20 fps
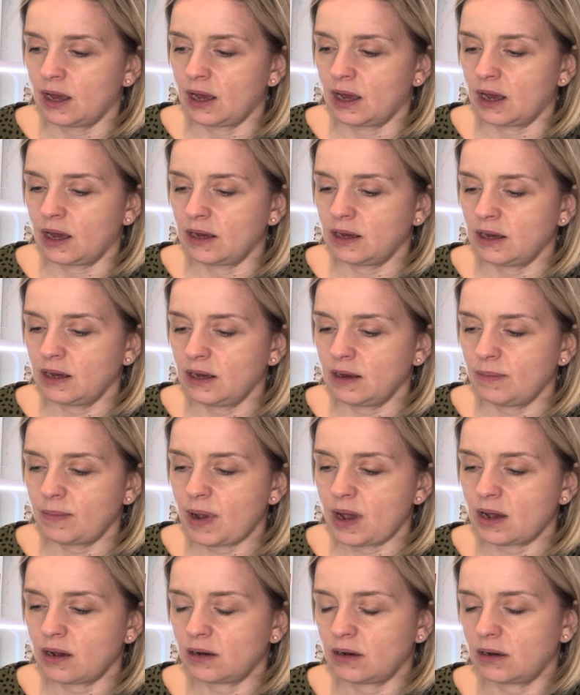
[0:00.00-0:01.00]

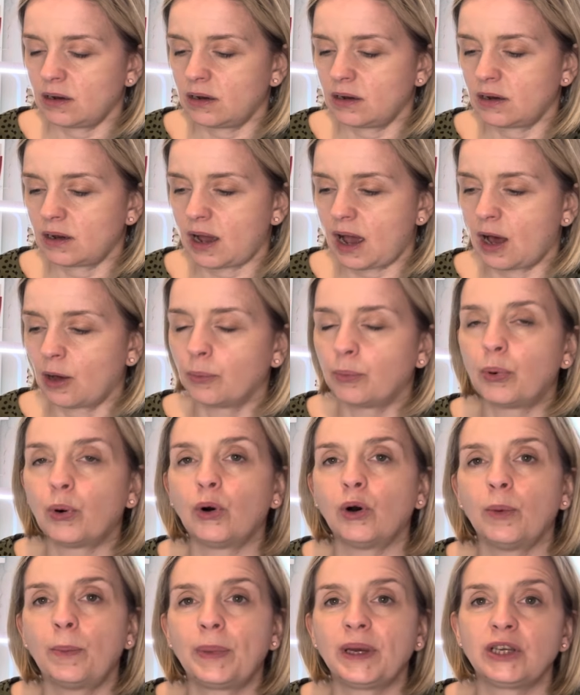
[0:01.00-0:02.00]
I'll
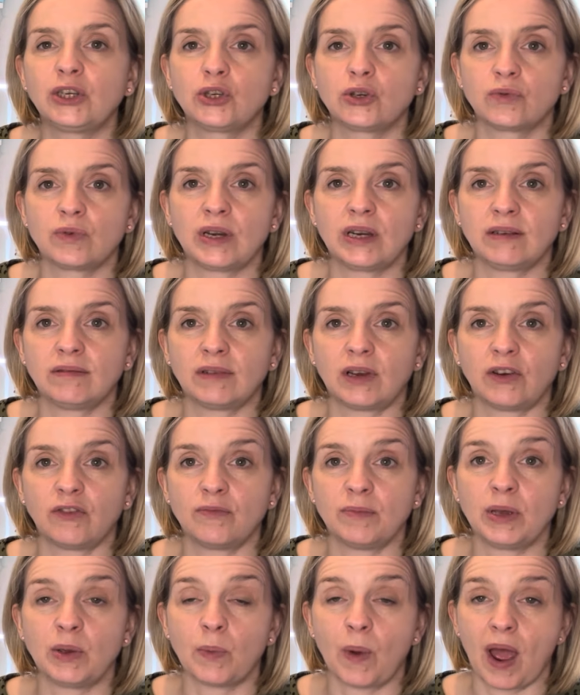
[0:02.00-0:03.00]
put a picture in of
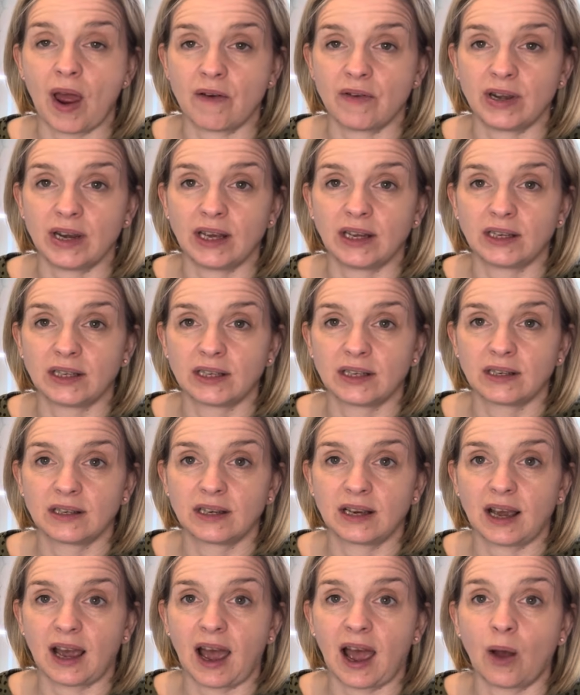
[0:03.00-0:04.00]
me wearing it.
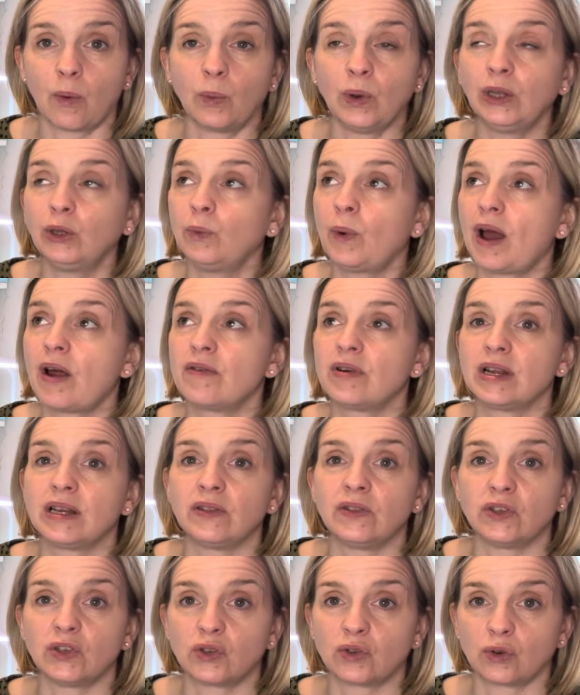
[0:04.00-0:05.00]
I will wear it
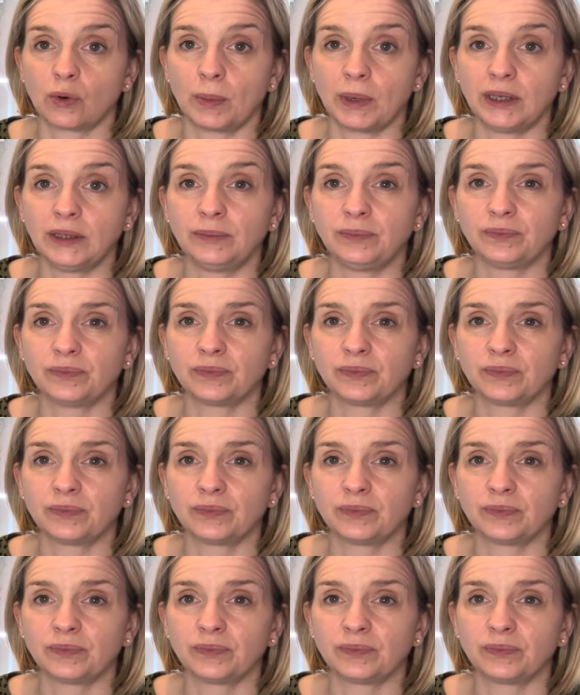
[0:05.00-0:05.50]
in the summer.